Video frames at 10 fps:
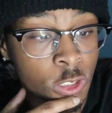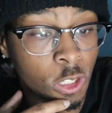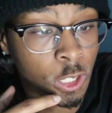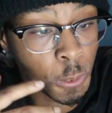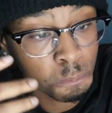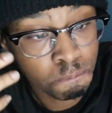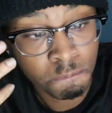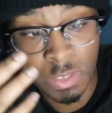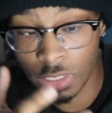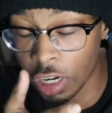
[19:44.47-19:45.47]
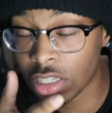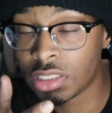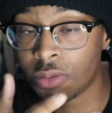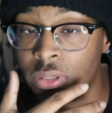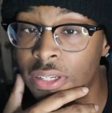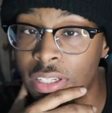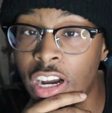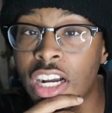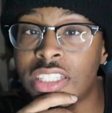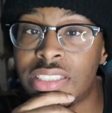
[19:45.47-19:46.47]
So look, y'all seen what
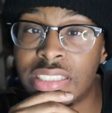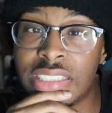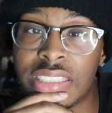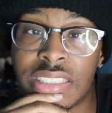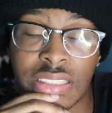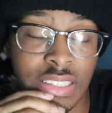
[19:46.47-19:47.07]
y'all can see,